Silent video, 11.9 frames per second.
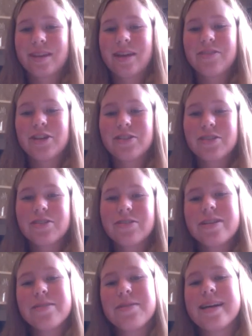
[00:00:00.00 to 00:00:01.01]
I've chosen to
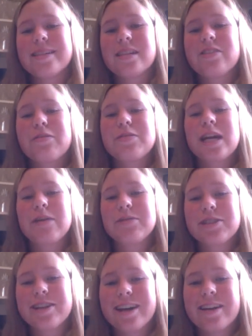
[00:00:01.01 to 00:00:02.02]
read a passage from Chapter
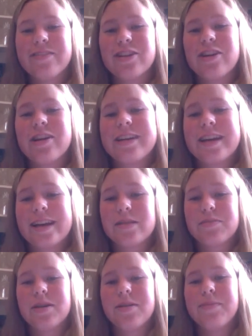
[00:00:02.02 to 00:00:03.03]
9 of The Great
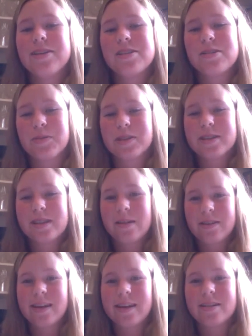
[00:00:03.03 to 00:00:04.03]
Gatsby, pages
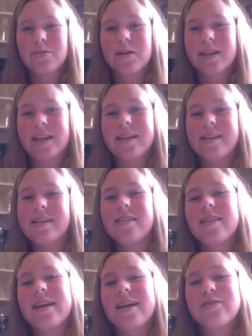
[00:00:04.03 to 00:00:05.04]
178 to 180, the
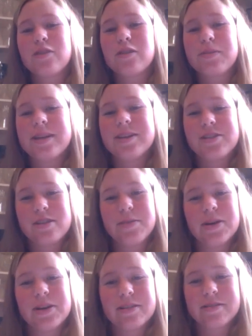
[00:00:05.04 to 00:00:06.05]
last 4 pages of the
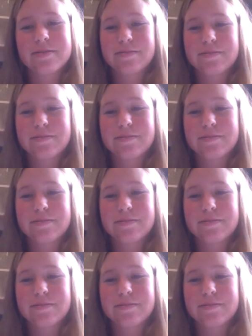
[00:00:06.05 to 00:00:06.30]
book.